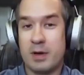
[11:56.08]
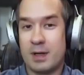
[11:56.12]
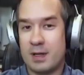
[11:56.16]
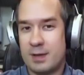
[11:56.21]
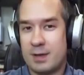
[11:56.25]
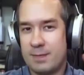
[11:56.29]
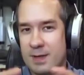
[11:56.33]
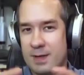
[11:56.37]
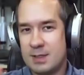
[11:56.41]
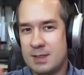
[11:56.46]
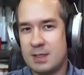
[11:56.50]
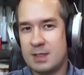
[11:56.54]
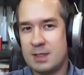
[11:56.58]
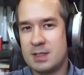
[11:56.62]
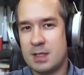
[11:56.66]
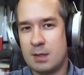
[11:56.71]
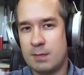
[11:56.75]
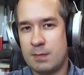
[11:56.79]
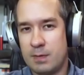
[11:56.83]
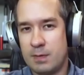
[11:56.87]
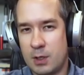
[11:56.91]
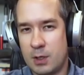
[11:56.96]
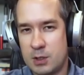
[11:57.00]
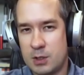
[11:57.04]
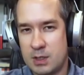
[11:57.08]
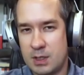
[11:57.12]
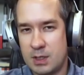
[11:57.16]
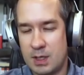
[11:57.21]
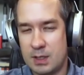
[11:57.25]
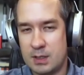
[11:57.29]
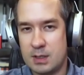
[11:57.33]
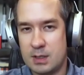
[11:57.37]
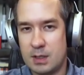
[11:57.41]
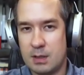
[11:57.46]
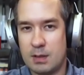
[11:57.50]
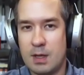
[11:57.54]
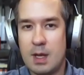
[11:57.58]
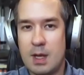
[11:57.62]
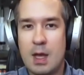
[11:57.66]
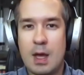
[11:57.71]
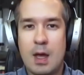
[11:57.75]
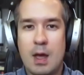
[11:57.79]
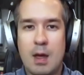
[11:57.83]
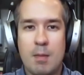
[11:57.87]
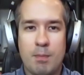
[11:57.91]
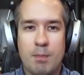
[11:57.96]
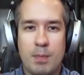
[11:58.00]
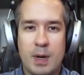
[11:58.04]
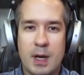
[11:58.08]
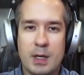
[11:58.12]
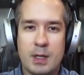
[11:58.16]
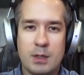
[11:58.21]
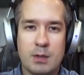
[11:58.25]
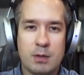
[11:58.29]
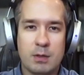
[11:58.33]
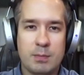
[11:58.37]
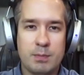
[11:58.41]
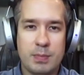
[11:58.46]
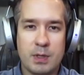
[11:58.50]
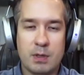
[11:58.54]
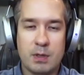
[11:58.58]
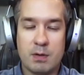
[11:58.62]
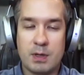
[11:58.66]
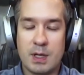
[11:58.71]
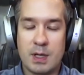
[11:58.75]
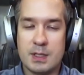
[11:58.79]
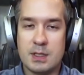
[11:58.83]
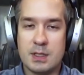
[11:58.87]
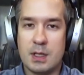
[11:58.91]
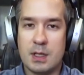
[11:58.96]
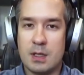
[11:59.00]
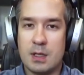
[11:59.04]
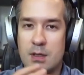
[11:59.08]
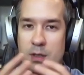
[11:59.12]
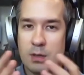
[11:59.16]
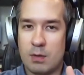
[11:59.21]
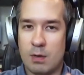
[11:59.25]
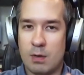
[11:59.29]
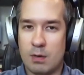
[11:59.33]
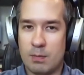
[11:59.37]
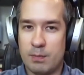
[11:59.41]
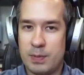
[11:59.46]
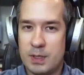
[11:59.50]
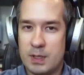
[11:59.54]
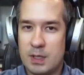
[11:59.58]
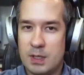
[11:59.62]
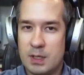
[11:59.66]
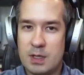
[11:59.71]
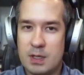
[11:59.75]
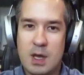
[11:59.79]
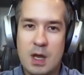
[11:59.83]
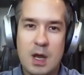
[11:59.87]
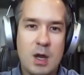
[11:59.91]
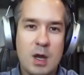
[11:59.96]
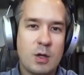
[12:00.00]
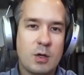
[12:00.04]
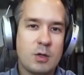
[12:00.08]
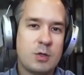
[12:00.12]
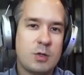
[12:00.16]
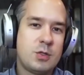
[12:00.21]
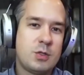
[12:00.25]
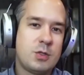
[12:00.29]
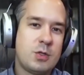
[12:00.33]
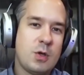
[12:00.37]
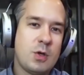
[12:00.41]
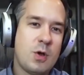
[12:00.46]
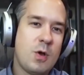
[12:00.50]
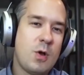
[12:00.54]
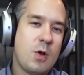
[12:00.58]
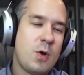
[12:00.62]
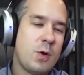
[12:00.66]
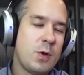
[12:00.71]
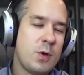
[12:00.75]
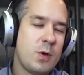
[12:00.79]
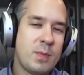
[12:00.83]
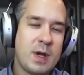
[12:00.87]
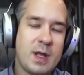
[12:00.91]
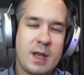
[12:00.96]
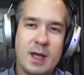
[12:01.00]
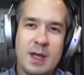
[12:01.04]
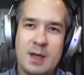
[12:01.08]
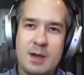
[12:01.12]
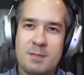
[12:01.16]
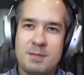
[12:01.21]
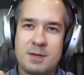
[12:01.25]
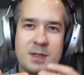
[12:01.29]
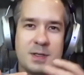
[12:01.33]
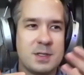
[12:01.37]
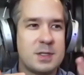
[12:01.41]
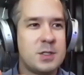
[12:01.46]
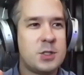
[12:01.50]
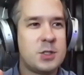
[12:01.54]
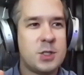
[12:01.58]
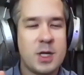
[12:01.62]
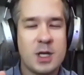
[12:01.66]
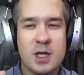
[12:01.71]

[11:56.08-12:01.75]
or requested some functionality might not be already in the company. So you might have this